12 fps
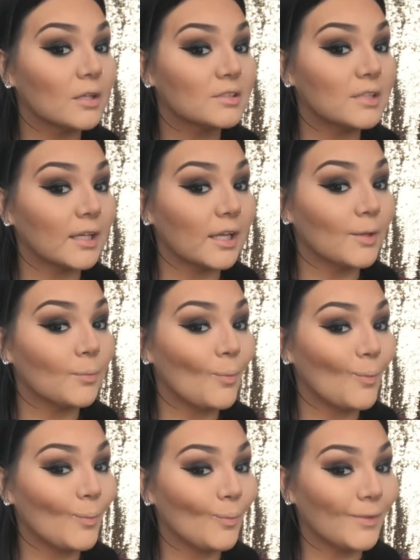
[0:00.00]
Suck in
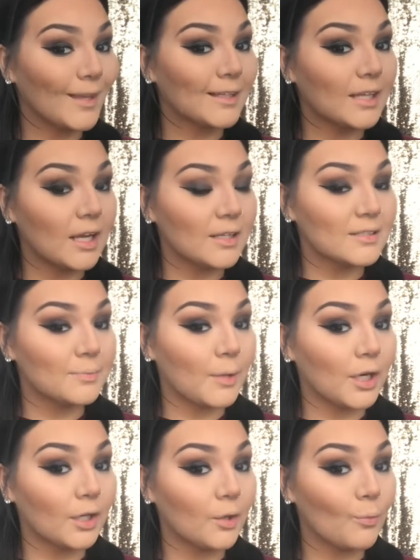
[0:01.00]
and kind of
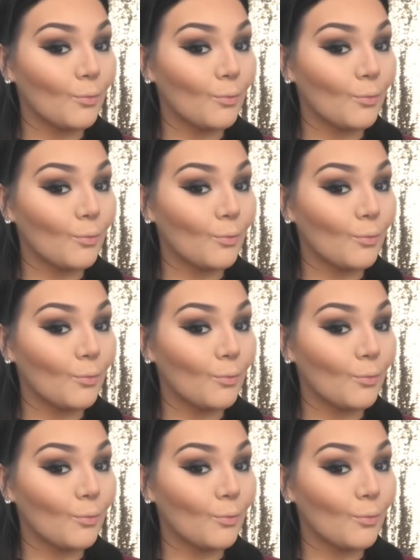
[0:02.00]
smirk.